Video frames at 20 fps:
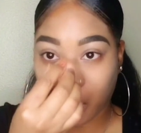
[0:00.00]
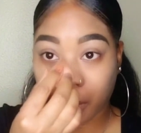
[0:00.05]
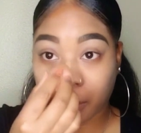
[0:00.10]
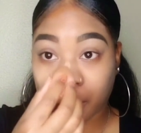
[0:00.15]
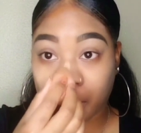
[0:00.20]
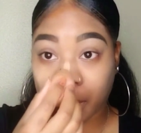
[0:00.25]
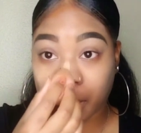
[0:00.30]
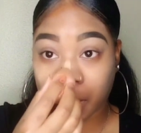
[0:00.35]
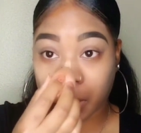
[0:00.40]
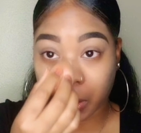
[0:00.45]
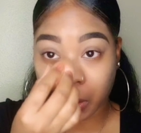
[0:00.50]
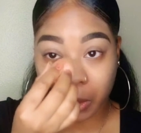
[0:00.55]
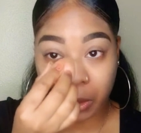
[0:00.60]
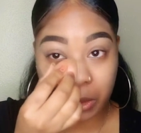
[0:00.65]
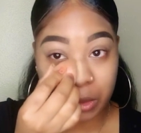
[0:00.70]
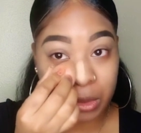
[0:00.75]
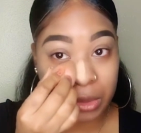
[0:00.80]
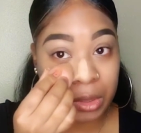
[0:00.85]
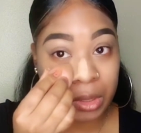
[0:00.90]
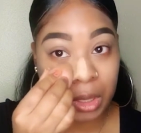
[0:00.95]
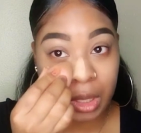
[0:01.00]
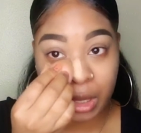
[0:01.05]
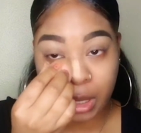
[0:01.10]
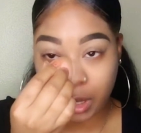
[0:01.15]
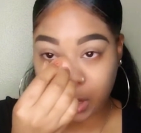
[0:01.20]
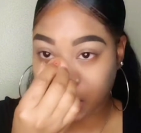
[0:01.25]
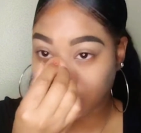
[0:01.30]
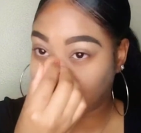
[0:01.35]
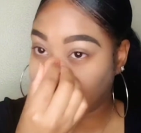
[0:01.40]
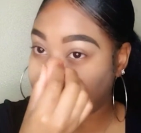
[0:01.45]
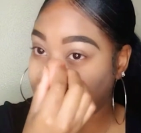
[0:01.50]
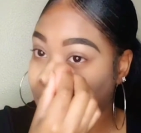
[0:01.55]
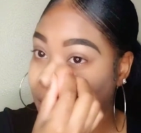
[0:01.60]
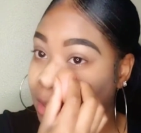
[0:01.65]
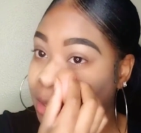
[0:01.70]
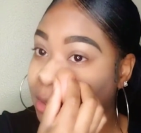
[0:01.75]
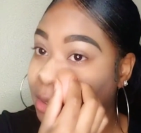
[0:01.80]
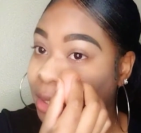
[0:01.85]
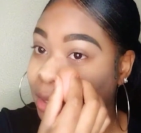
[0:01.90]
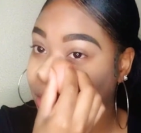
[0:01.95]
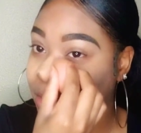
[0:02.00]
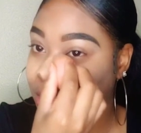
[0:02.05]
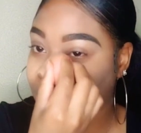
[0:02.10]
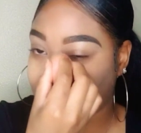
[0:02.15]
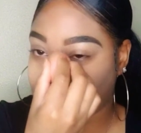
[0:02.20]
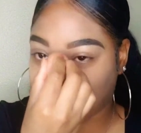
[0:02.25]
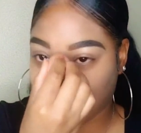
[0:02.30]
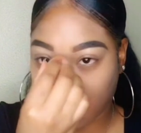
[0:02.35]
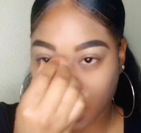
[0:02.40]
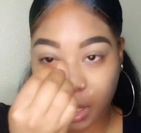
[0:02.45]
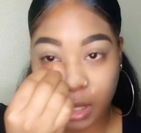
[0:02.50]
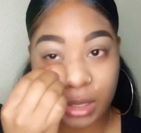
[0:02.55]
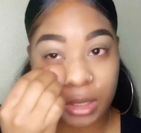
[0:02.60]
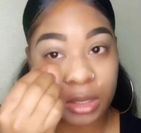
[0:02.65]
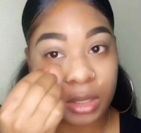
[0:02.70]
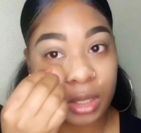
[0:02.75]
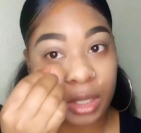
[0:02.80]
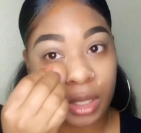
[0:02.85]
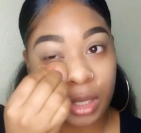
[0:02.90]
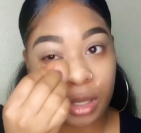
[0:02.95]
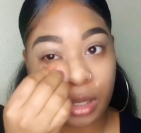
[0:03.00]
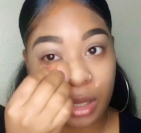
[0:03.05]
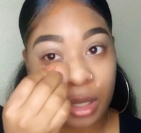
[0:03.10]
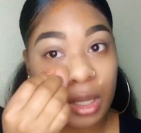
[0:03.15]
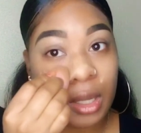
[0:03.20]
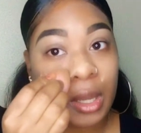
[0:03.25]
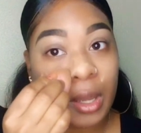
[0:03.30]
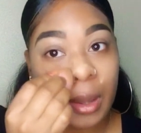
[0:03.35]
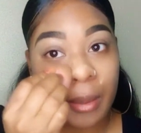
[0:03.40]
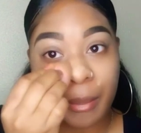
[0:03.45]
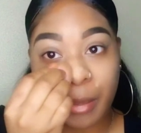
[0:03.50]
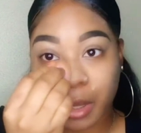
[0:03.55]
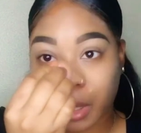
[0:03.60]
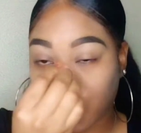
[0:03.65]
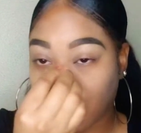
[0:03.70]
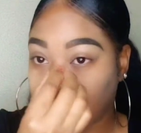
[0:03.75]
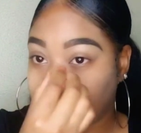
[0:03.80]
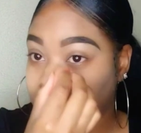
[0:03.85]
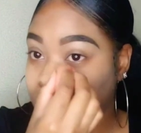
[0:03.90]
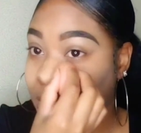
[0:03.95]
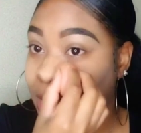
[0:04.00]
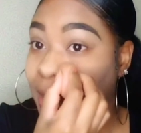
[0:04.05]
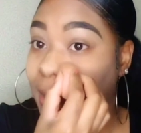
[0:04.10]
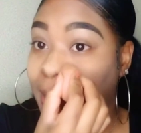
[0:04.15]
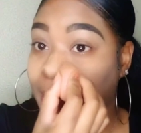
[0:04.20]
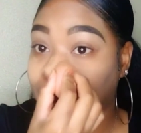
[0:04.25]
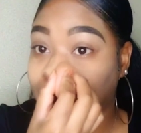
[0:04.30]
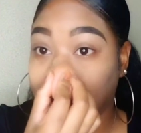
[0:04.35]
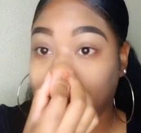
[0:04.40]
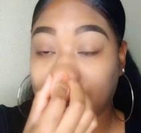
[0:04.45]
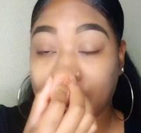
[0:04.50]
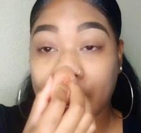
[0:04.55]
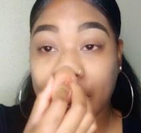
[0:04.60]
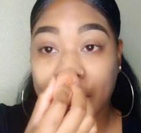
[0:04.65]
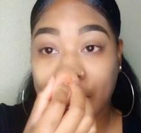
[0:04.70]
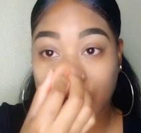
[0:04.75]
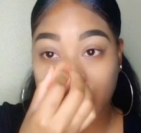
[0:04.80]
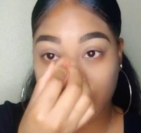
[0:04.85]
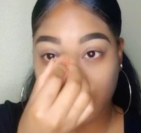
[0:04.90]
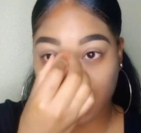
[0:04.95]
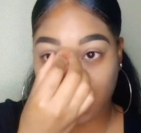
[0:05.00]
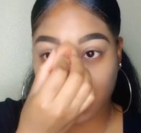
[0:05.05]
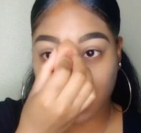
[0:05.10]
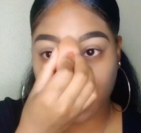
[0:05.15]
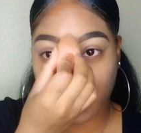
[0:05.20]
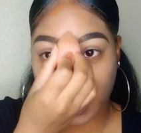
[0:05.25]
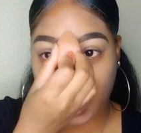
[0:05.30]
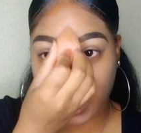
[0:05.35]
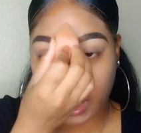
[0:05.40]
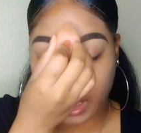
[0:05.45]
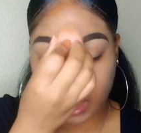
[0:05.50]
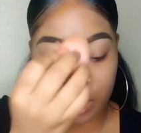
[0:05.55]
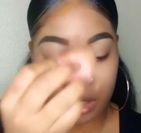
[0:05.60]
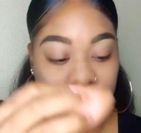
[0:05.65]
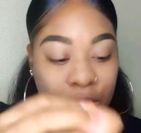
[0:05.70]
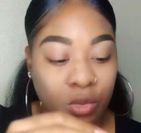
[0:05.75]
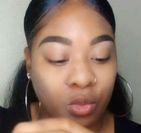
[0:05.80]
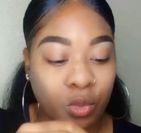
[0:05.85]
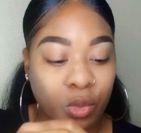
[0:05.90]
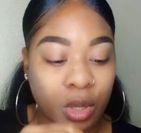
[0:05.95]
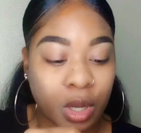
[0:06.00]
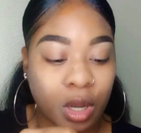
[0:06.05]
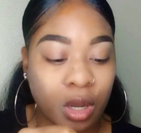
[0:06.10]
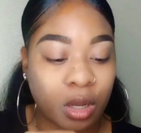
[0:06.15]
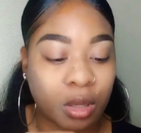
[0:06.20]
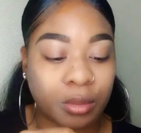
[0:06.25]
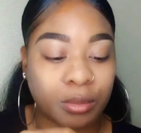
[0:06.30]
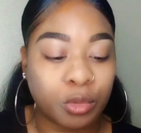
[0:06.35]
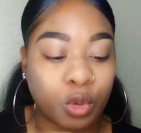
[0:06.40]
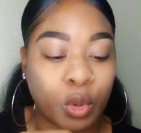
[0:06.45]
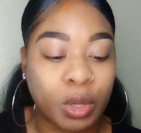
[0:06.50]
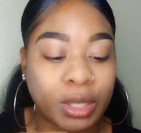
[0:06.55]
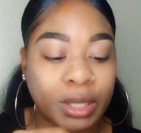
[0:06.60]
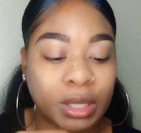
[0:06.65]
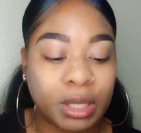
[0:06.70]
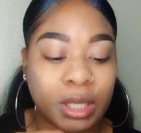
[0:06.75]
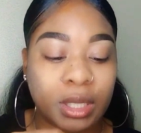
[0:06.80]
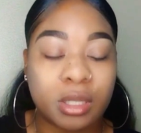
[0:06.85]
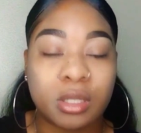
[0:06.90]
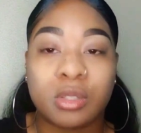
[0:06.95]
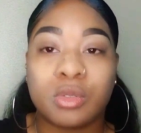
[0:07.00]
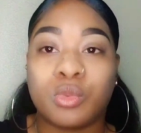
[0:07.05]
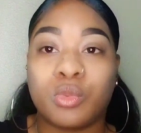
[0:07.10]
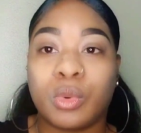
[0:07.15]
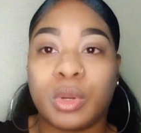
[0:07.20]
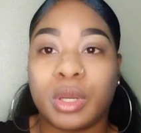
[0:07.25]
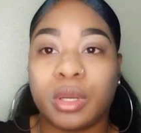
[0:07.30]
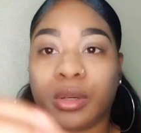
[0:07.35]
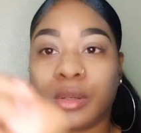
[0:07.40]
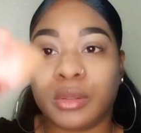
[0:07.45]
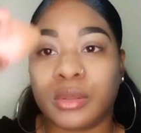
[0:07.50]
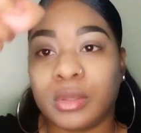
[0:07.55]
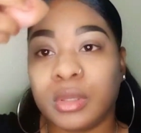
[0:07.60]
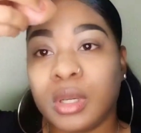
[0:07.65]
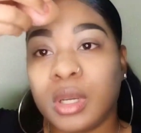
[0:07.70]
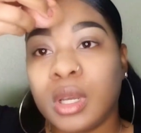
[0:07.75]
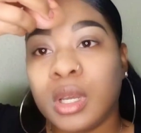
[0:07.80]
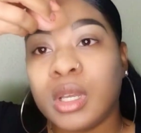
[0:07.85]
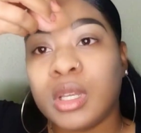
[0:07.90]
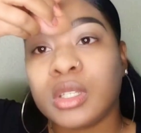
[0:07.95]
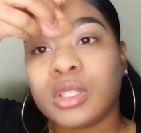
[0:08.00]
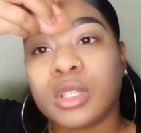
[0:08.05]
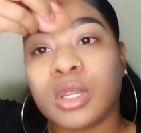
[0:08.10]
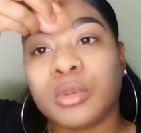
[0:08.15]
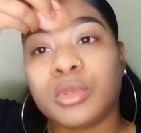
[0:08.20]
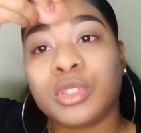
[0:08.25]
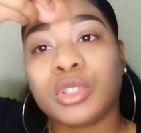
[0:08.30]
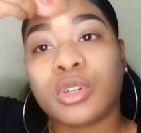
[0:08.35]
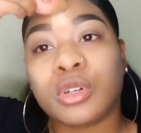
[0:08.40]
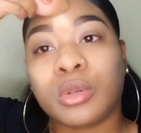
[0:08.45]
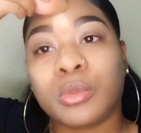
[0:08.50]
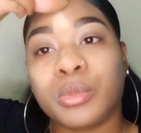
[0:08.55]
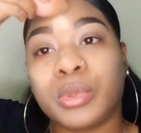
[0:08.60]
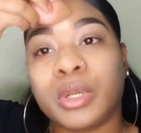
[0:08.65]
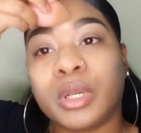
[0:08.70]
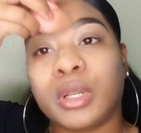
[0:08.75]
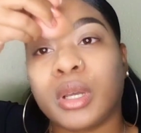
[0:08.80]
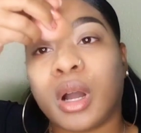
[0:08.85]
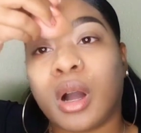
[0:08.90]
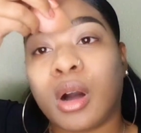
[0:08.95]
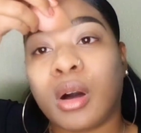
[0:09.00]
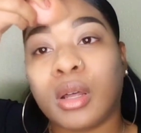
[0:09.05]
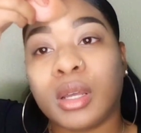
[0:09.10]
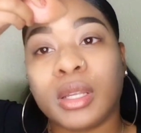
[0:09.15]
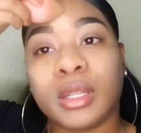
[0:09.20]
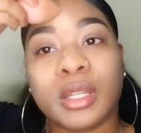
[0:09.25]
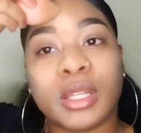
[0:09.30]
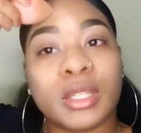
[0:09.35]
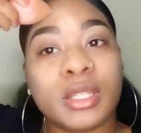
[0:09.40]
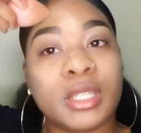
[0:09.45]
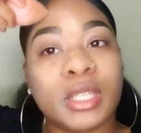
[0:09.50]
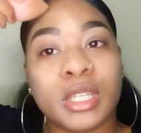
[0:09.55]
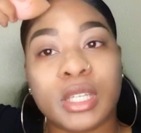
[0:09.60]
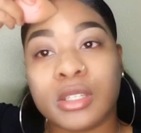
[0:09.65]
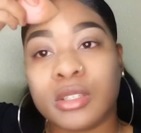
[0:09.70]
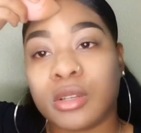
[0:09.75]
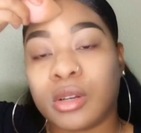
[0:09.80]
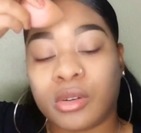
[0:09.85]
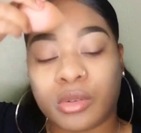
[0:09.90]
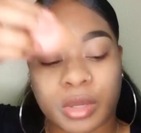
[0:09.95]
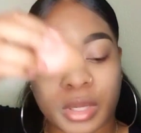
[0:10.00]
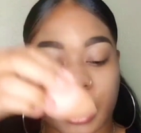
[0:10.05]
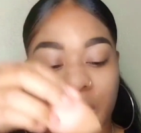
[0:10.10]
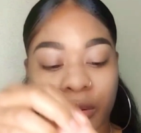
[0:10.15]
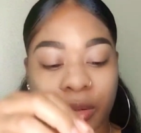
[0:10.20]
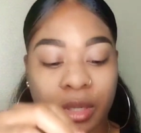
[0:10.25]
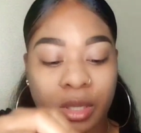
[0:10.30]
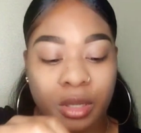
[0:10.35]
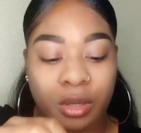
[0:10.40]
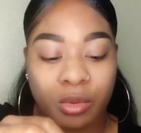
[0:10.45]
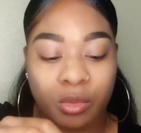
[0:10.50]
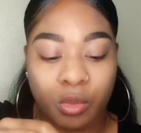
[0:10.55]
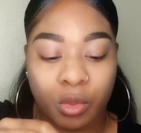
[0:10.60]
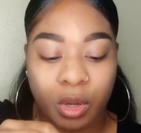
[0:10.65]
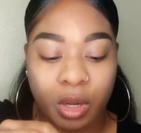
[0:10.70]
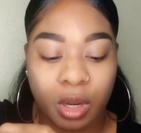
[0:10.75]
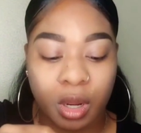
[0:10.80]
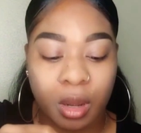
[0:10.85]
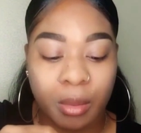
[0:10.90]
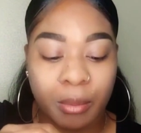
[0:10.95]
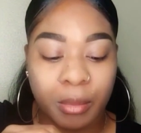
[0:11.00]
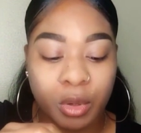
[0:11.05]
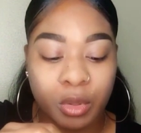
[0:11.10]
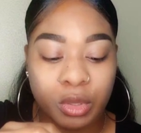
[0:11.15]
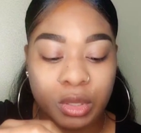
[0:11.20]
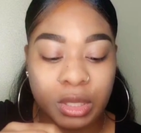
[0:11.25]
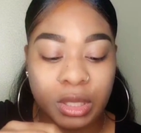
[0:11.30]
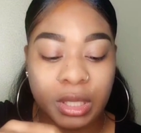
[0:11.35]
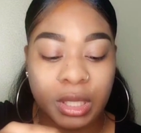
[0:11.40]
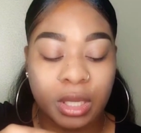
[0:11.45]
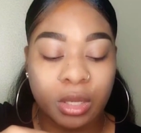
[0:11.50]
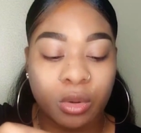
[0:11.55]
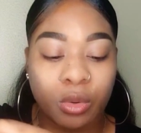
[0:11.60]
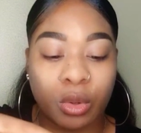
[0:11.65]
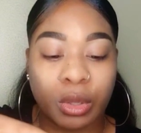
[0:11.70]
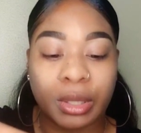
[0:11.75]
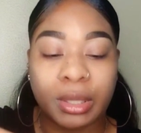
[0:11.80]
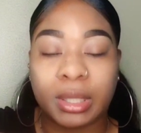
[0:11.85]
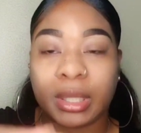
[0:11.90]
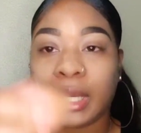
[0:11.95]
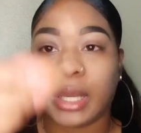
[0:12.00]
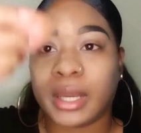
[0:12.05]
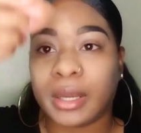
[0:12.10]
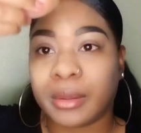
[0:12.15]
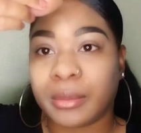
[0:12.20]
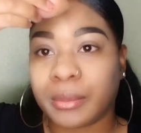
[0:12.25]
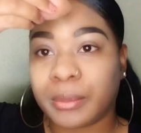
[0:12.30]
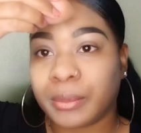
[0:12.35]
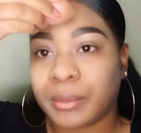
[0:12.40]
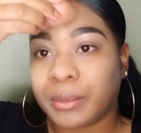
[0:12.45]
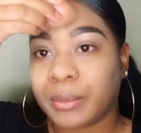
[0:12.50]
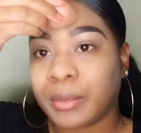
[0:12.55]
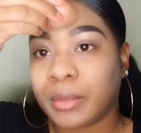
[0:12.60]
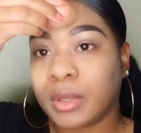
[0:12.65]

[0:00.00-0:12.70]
And my nose, because sometimes, like I said, my nose get a bit dry as oily as well. So I'm just gonna put it all in the T-zone area where I mostly get oily at.